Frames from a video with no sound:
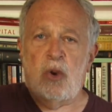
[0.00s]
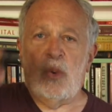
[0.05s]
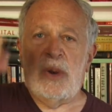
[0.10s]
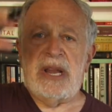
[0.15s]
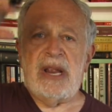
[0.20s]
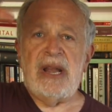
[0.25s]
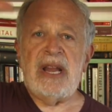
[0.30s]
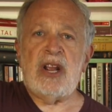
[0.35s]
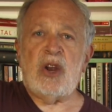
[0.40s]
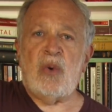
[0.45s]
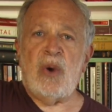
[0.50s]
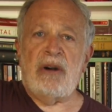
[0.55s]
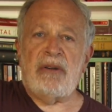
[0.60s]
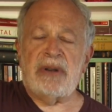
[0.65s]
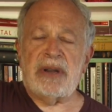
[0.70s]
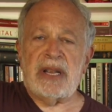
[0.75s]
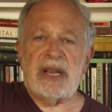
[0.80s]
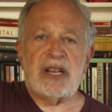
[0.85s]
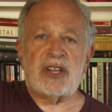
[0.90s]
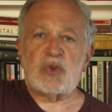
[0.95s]
when
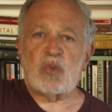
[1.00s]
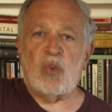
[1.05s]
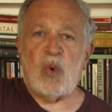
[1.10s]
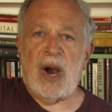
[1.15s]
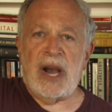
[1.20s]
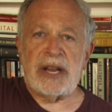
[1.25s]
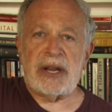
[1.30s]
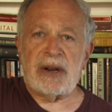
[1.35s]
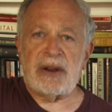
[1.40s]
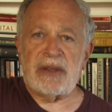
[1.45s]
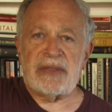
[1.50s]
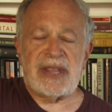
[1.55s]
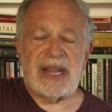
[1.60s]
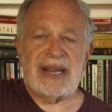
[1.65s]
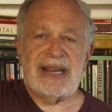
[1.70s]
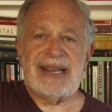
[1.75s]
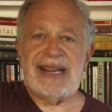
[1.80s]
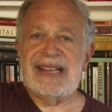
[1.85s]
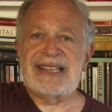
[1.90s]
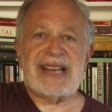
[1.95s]
inequality is wider
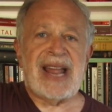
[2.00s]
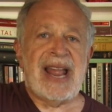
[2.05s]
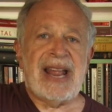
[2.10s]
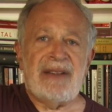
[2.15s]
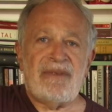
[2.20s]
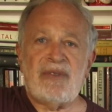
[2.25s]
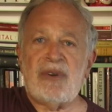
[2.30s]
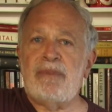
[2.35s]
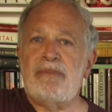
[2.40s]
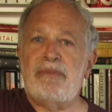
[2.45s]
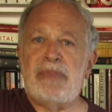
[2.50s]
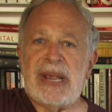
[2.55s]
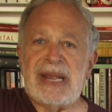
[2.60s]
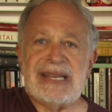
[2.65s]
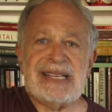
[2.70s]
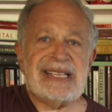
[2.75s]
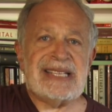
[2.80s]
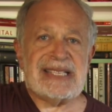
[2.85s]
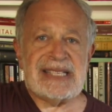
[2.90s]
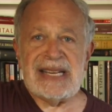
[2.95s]
than it has ever
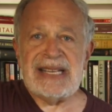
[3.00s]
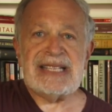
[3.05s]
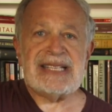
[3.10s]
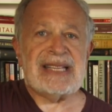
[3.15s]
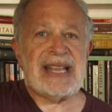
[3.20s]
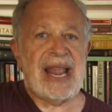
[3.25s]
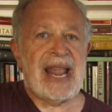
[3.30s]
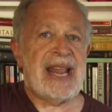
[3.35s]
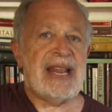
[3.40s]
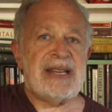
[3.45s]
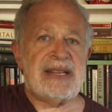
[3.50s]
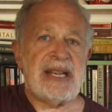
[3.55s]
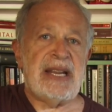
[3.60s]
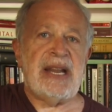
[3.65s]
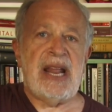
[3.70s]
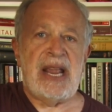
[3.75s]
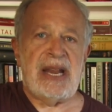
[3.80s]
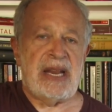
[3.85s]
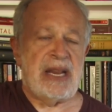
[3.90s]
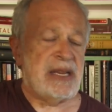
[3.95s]
been since the
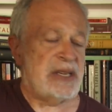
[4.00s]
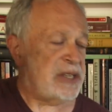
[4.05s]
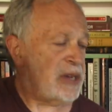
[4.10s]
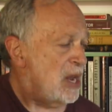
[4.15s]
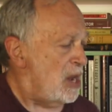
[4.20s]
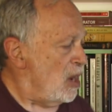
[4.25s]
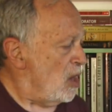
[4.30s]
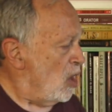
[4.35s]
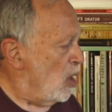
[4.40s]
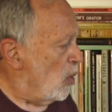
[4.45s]
1880s,